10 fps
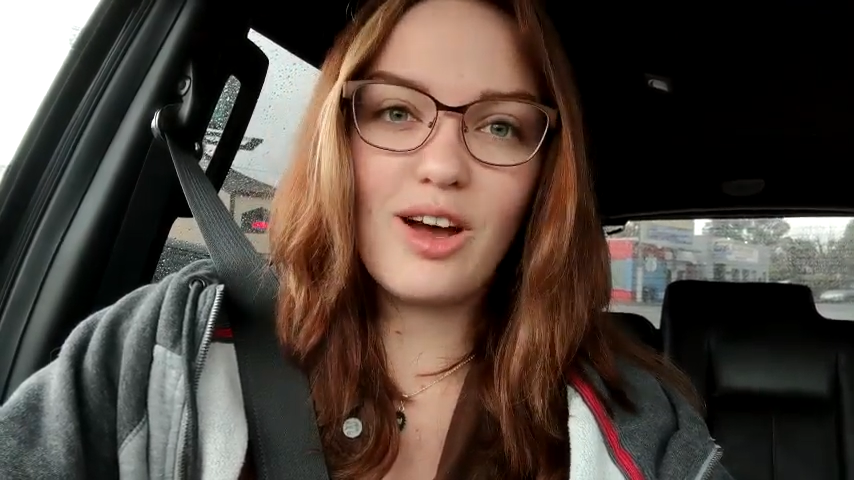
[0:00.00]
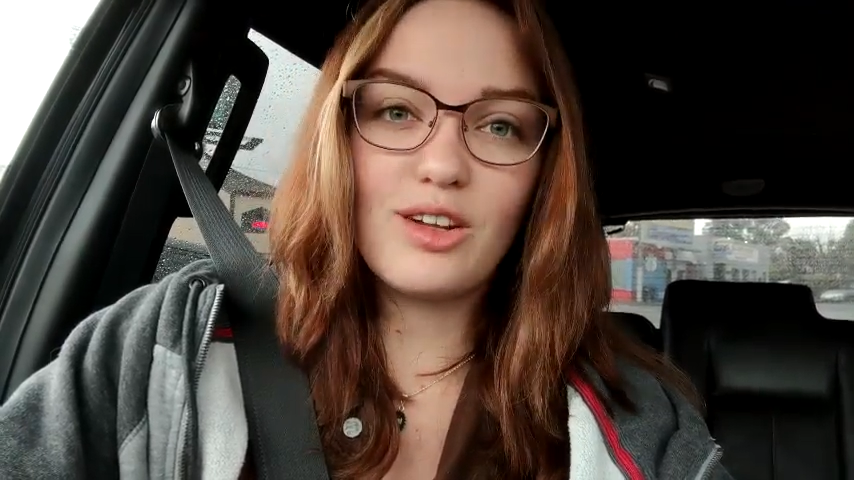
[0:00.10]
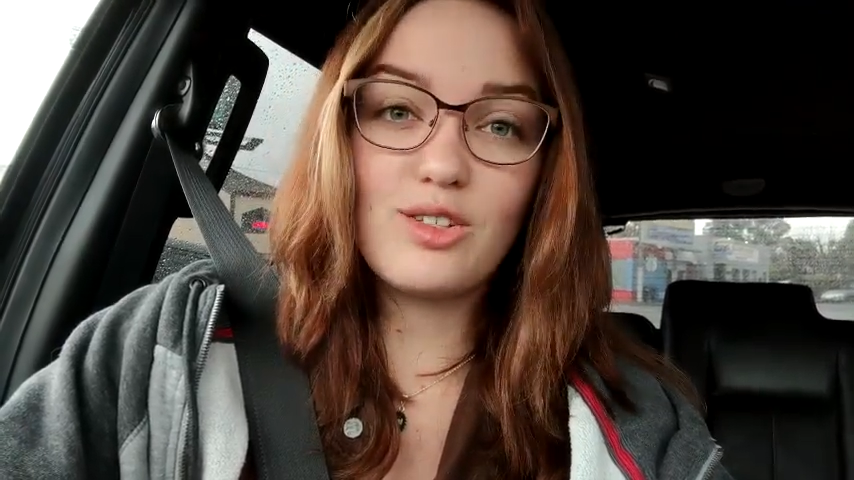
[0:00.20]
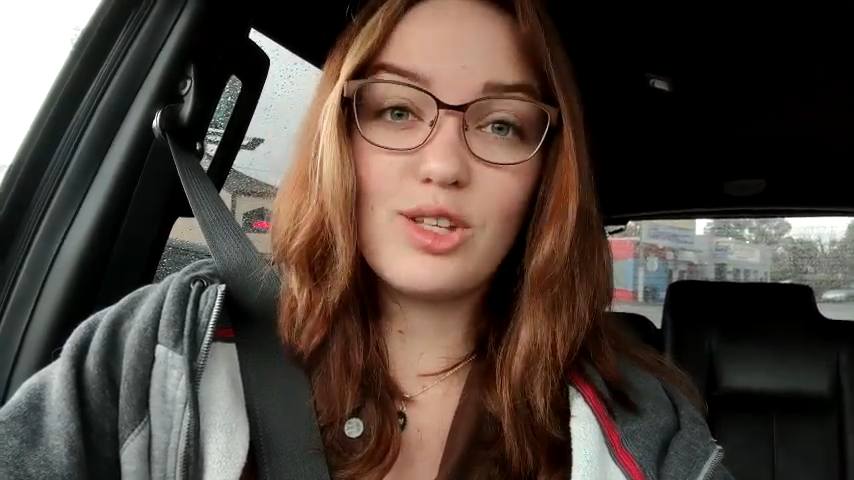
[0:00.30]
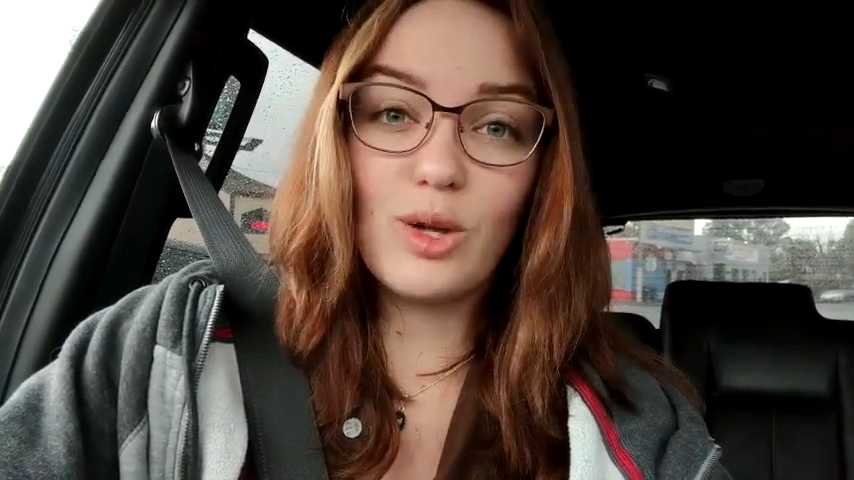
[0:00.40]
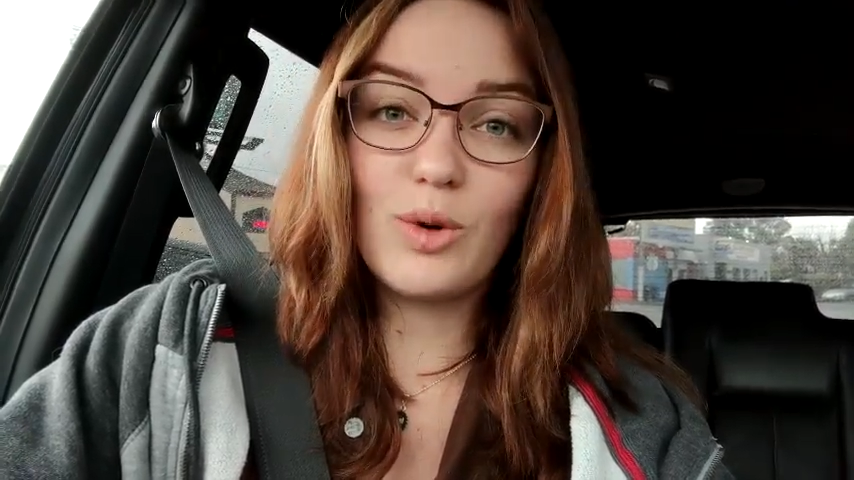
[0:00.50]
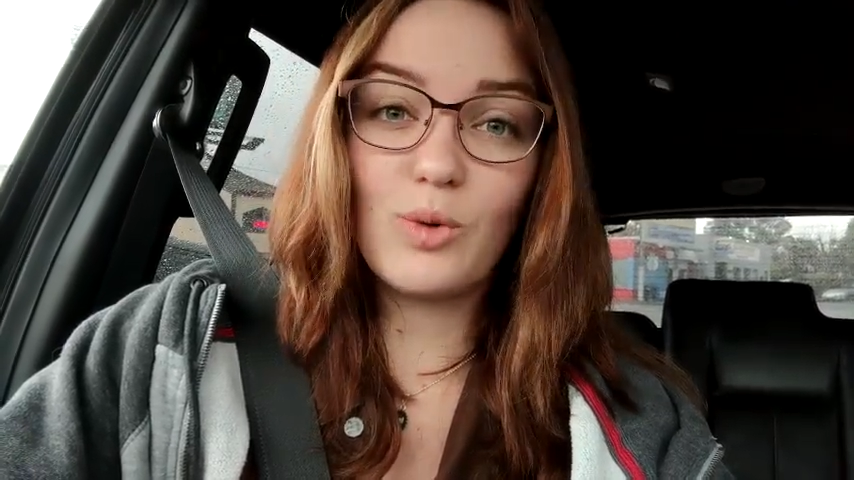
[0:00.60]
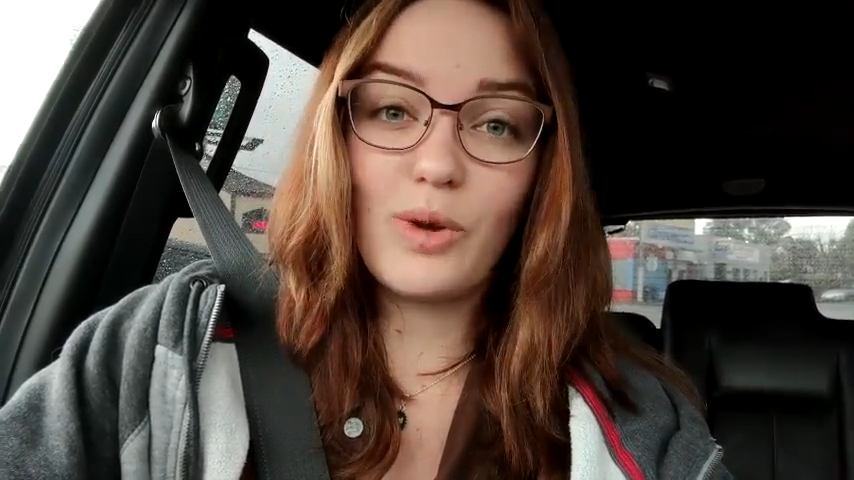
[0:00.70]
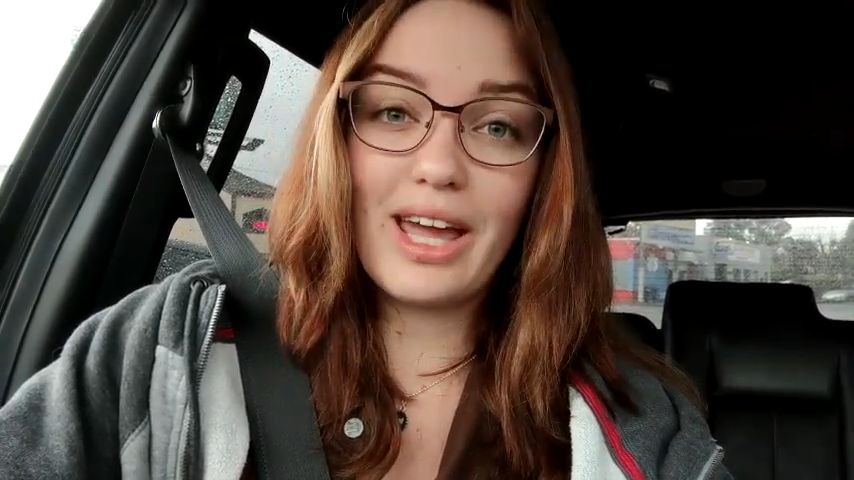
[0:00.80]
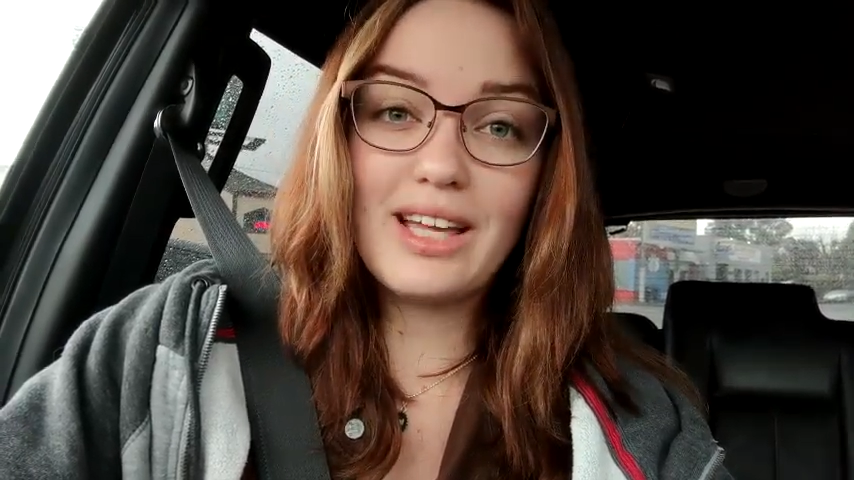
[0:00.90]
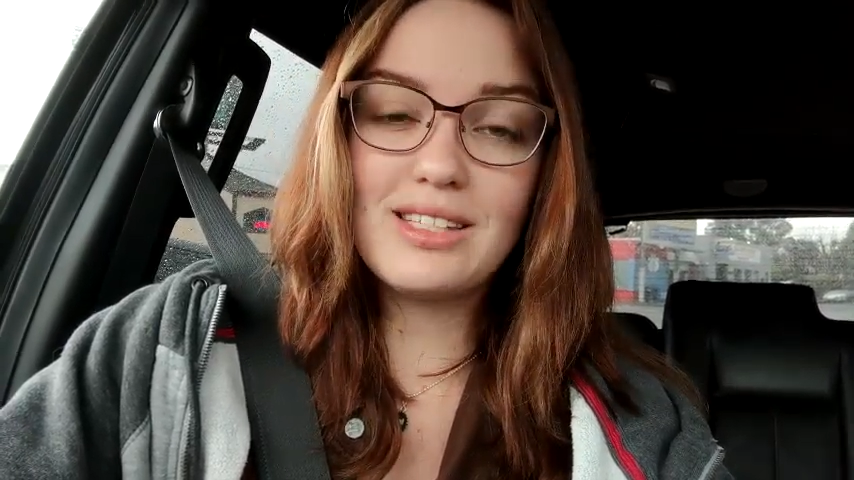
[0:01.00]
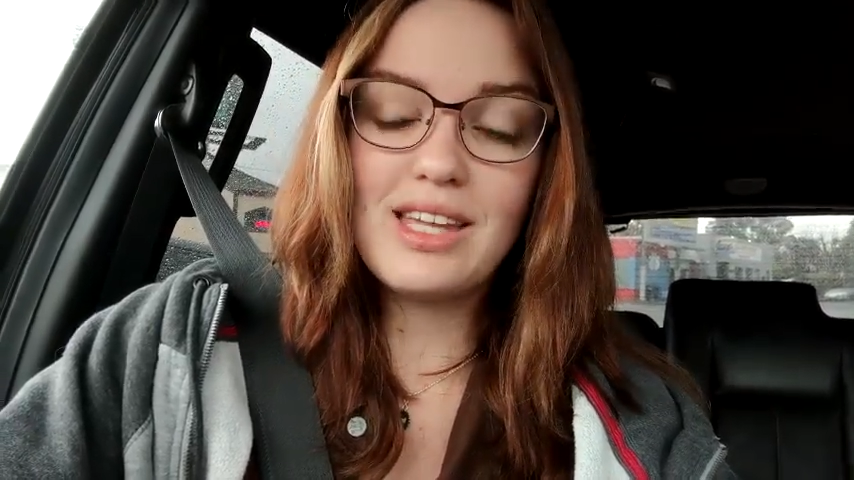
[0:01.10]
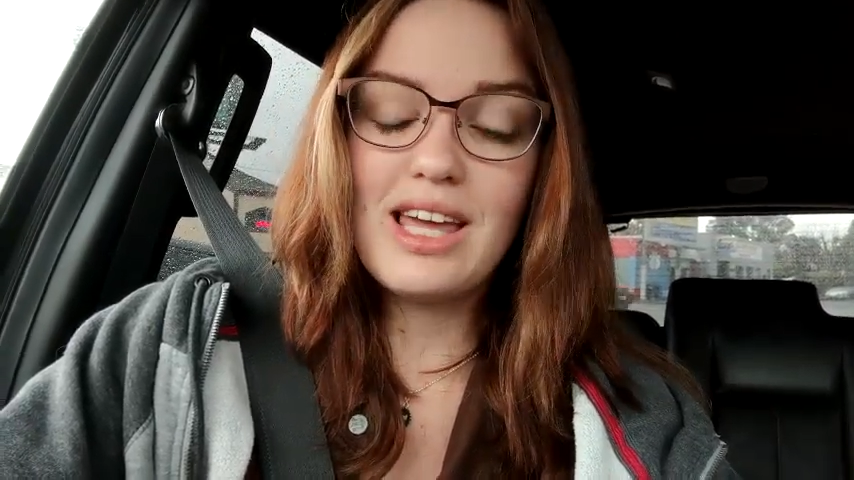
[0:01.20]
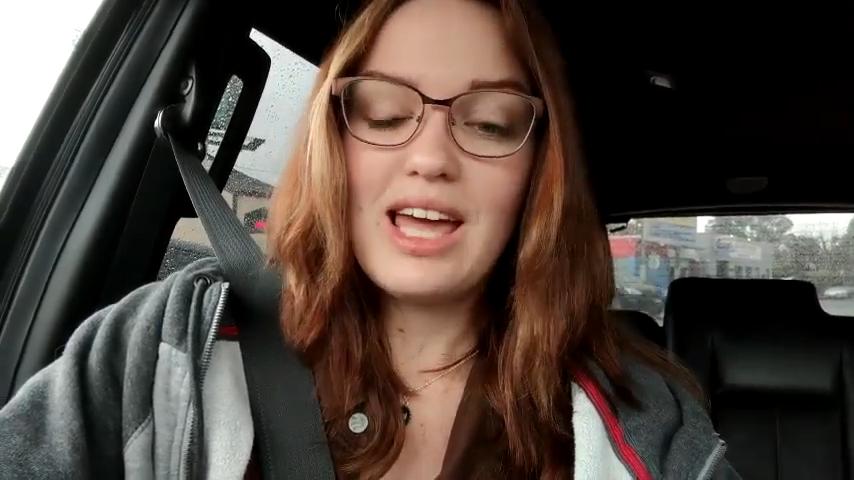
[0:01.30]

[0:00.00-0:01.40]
on a slower rate,